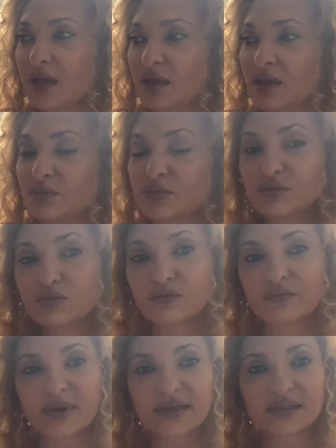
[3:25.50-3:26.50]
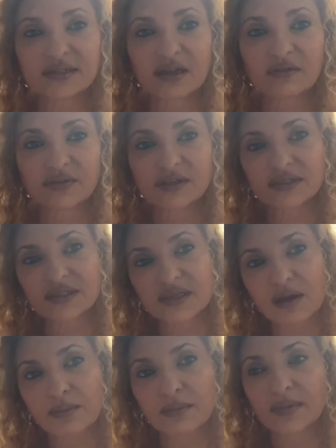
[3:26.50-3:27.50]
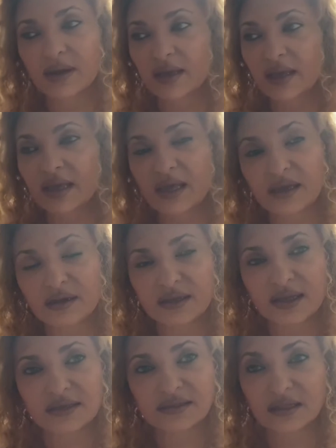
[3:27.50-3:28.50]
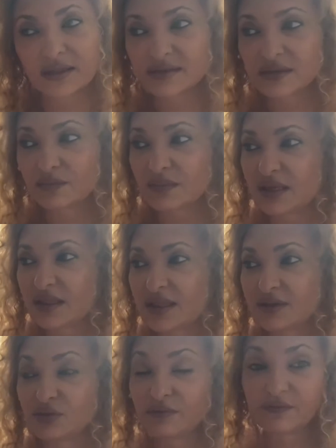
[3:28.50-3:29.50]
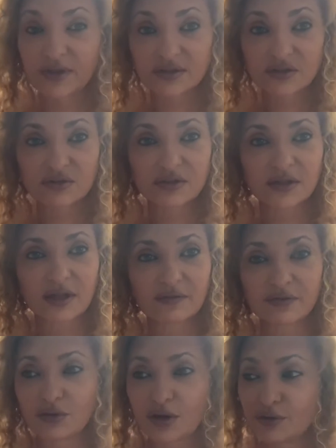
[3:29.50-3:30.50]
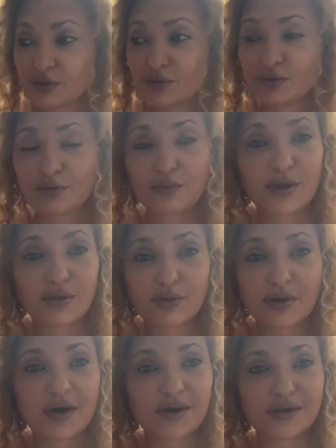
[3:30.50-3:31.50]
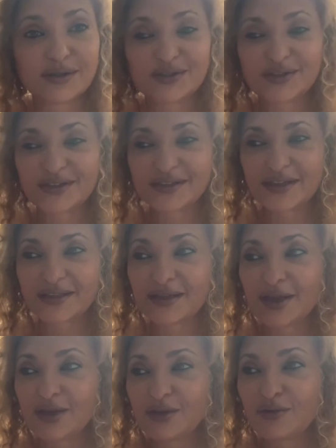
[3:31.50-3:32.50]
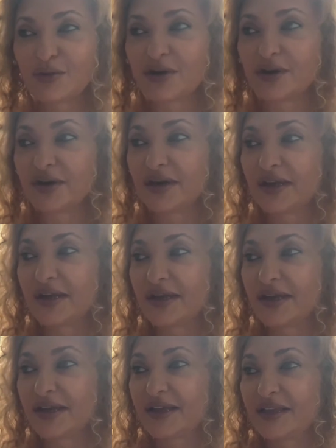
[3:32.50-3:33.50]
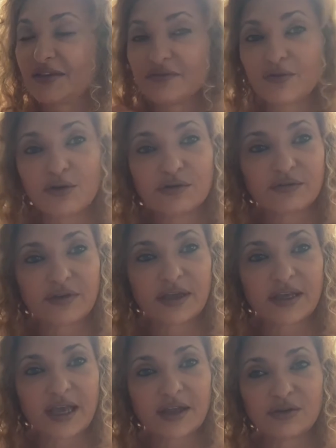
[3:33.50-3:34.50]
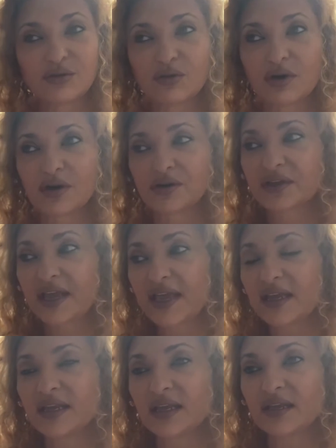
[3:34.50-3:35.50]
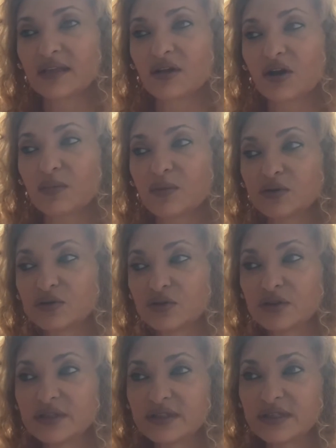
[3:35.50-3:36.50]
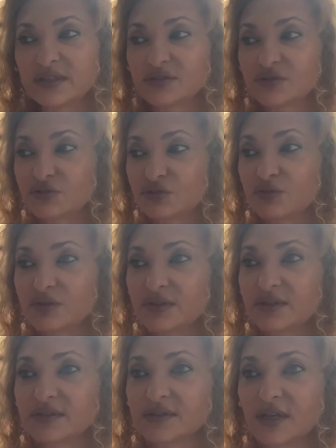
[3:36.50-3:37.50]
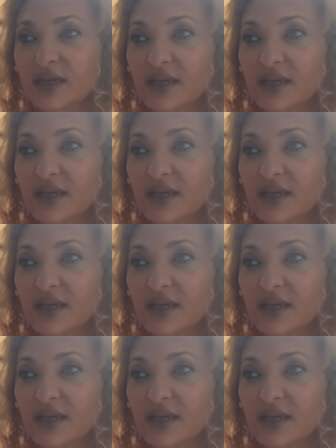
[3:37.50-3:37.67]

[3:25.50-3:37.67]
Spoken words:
improve myself in some areas. That doesn't mean that you fix yourself. You are good the way you are. It's just that you are evolving and you are gaining the opportunities through this